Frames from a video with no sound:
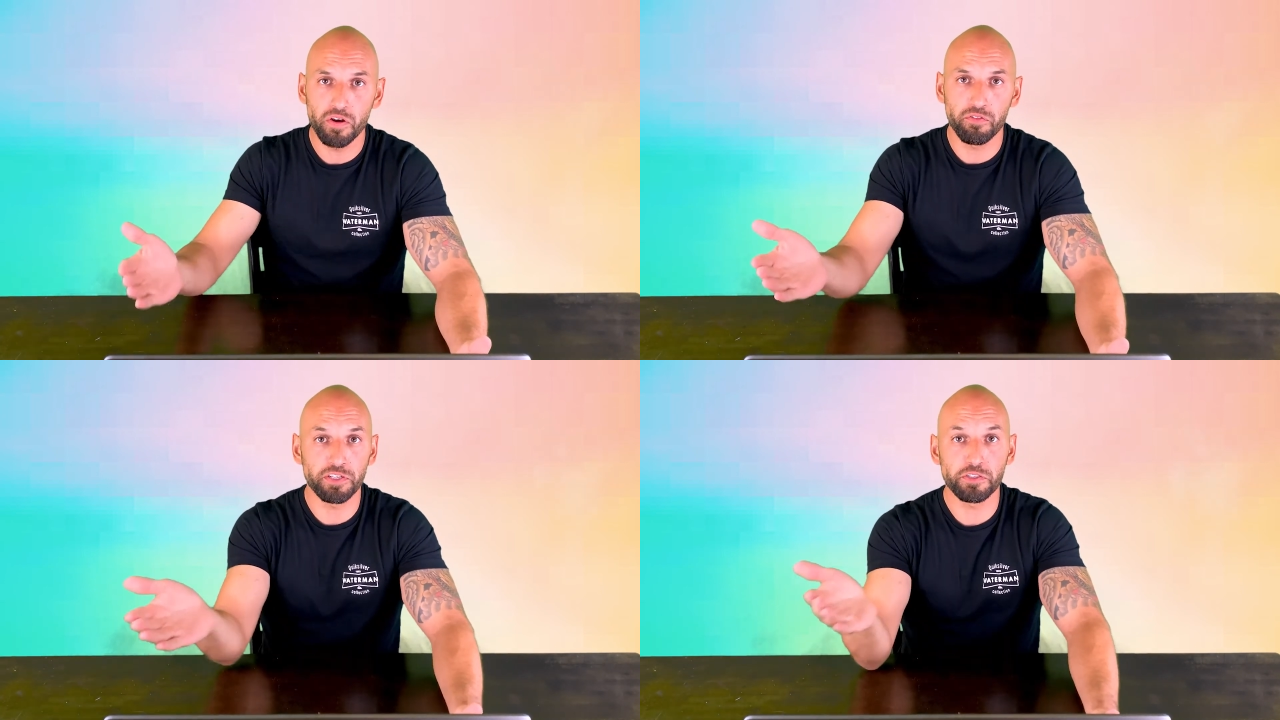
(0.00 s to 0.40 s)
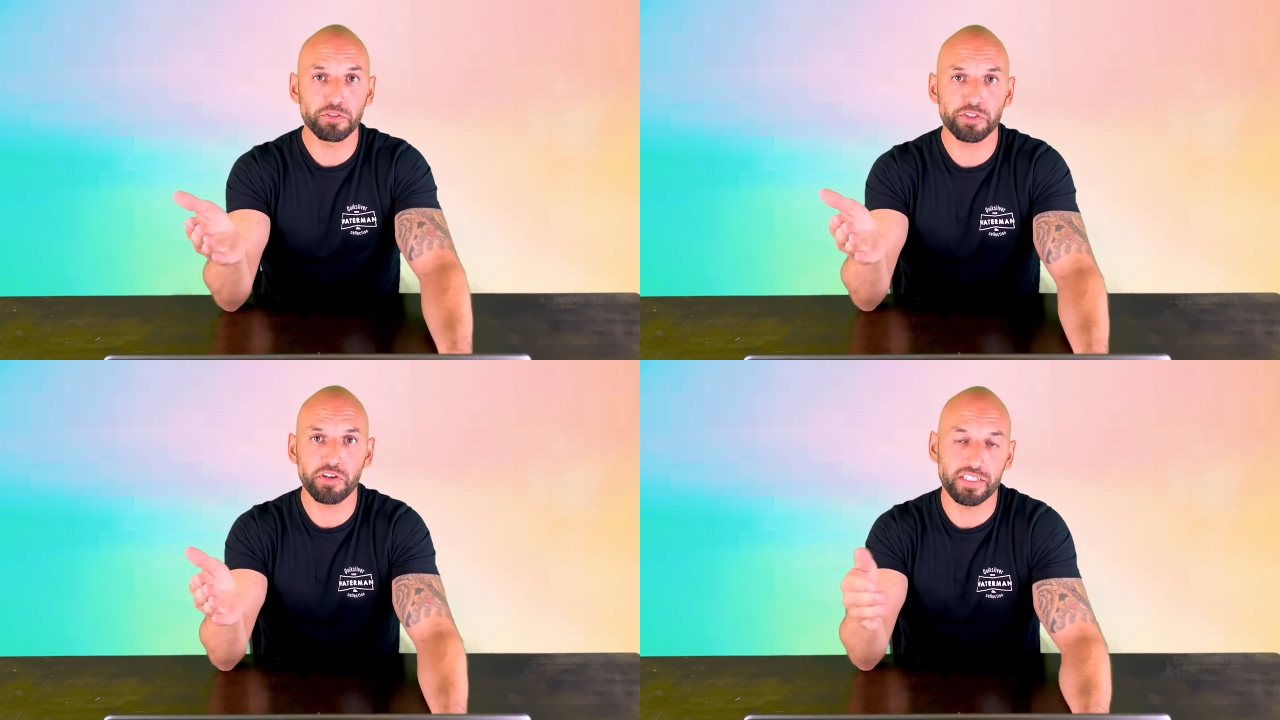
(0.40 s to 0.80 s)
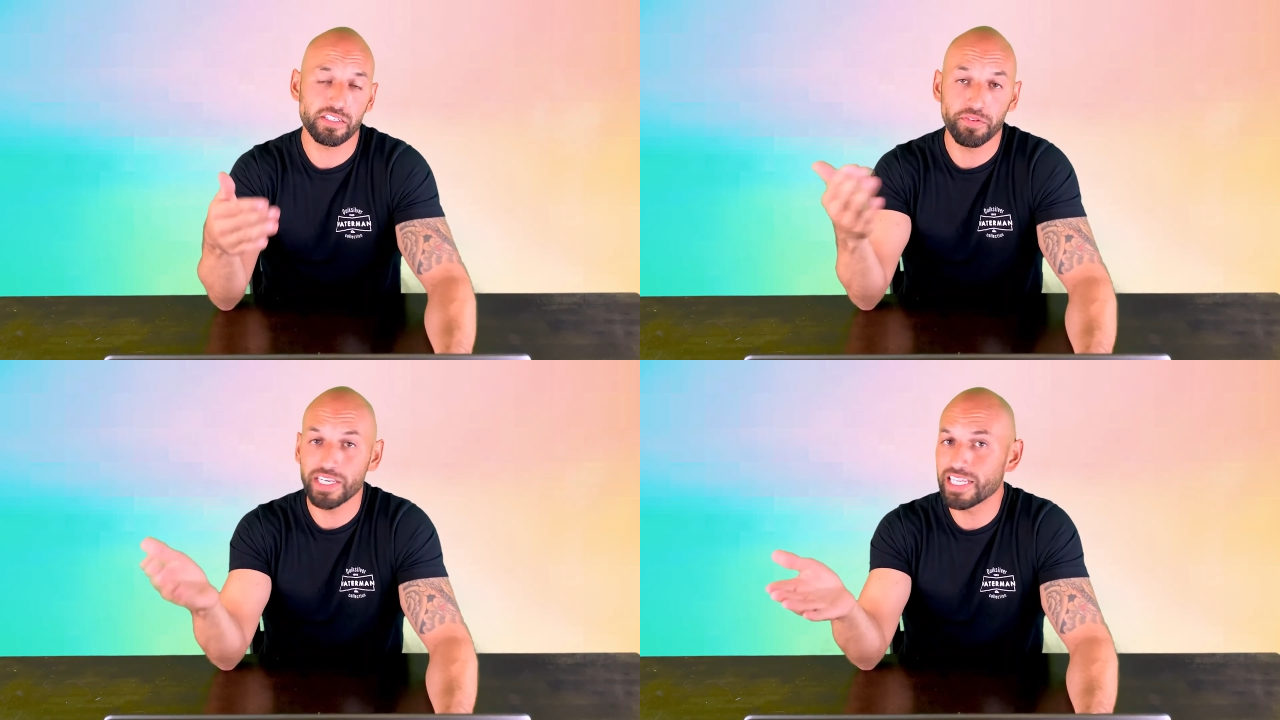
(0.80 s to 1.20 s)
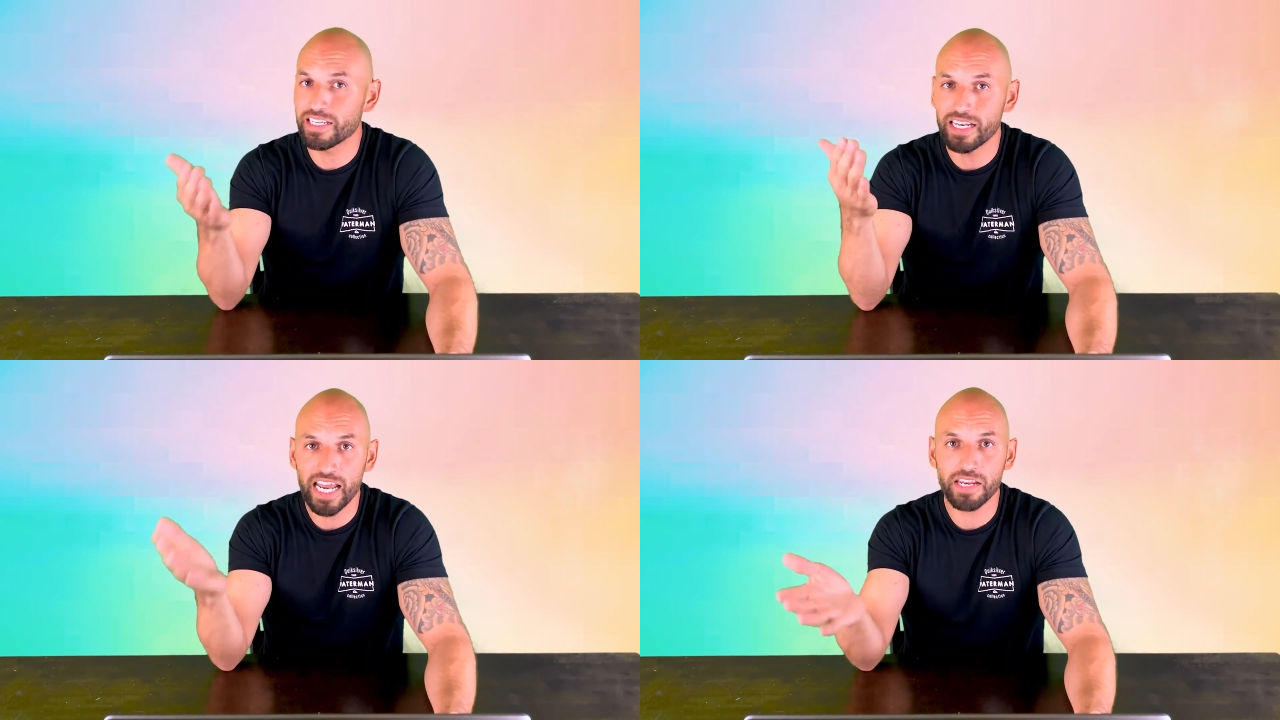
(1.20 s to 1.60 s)
reduce stress if you
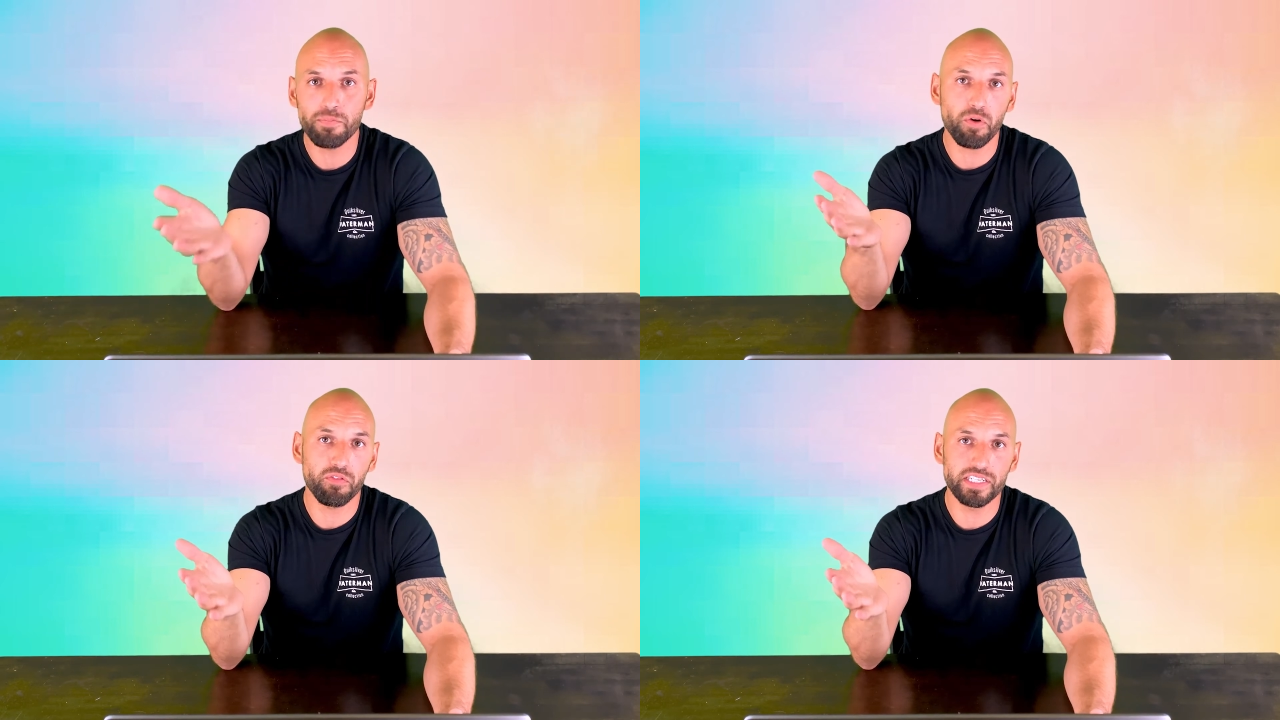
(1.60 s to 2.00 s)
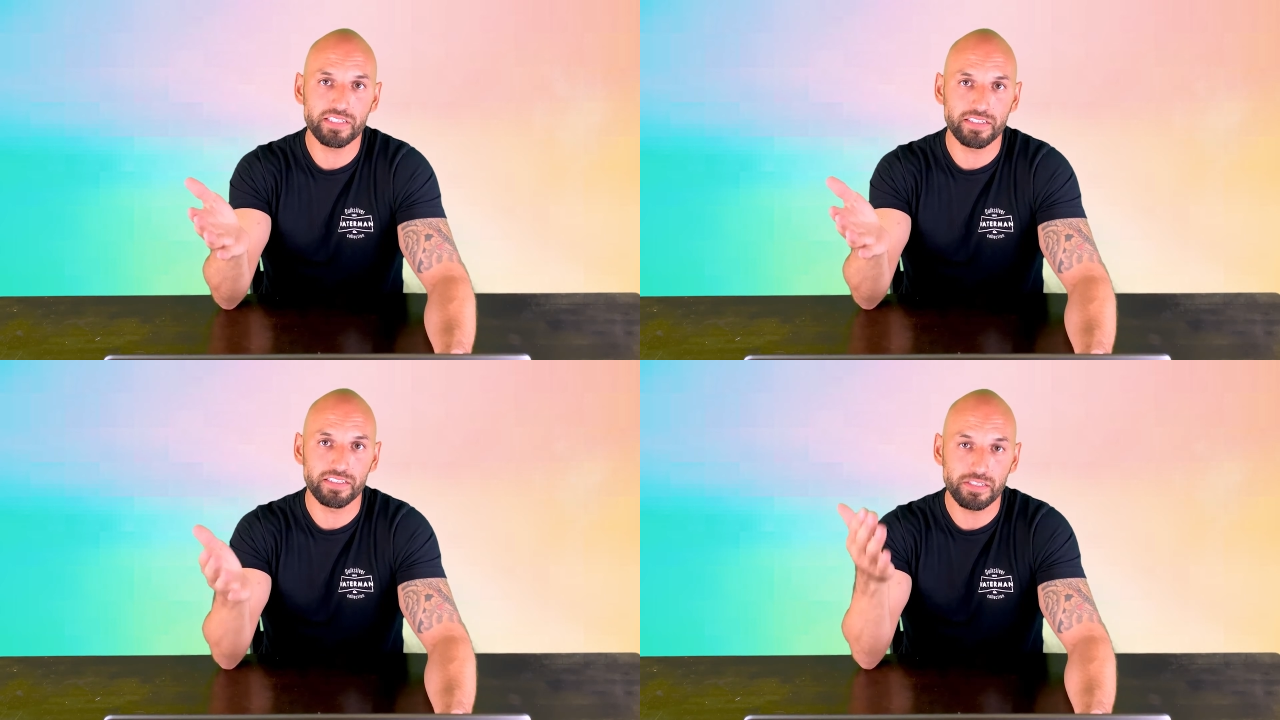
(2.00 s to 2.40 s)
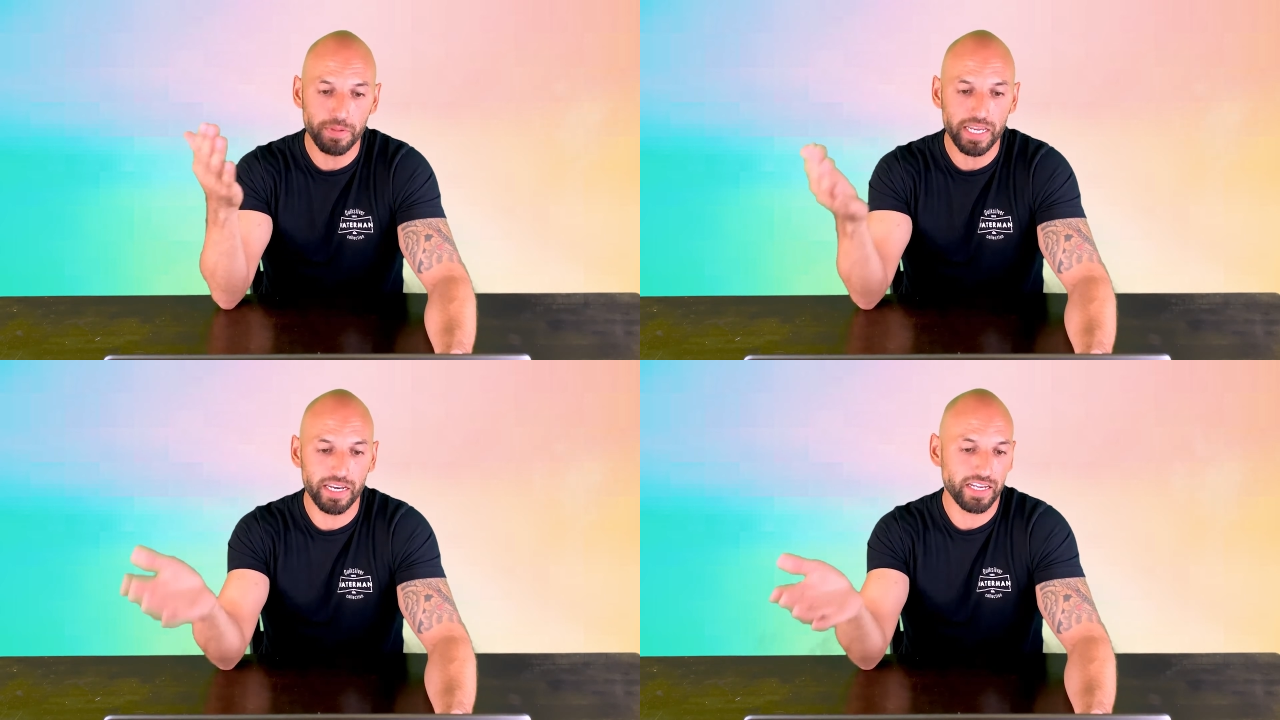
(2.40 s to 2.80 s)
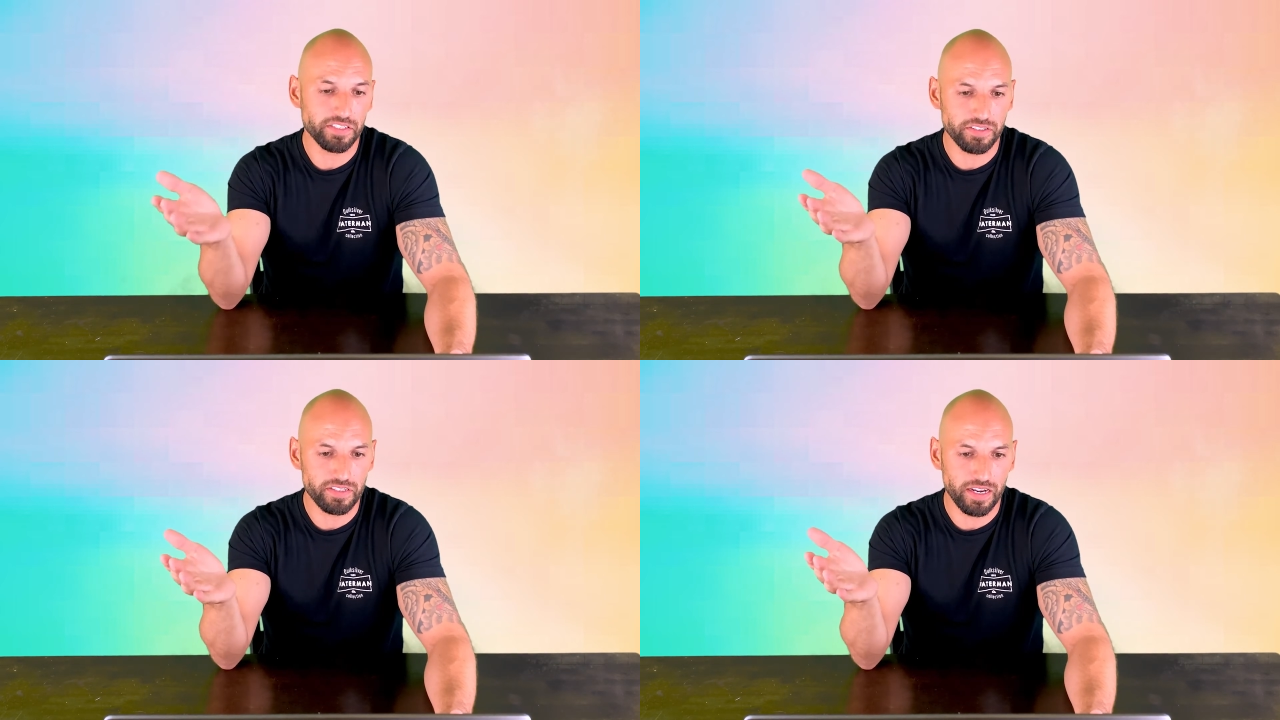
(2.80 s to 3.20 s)
needed any more reason to begin
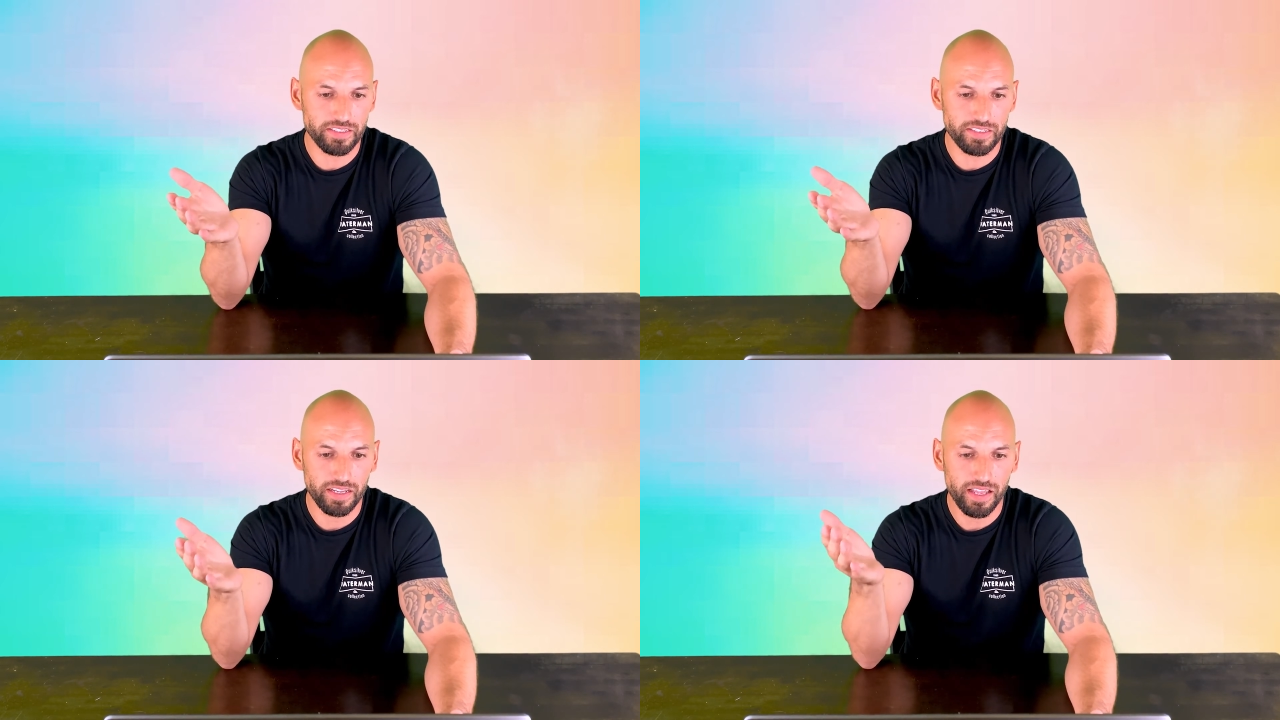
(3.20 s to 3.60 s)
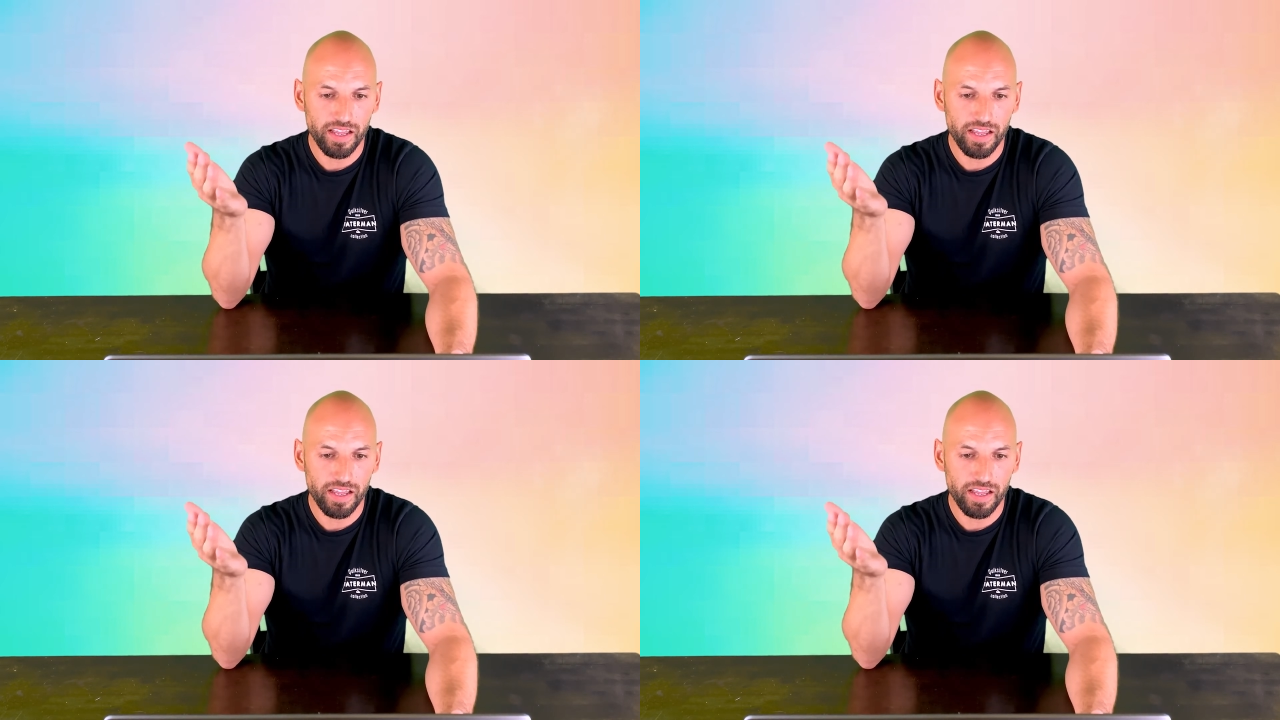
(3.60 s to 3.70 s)
exercising.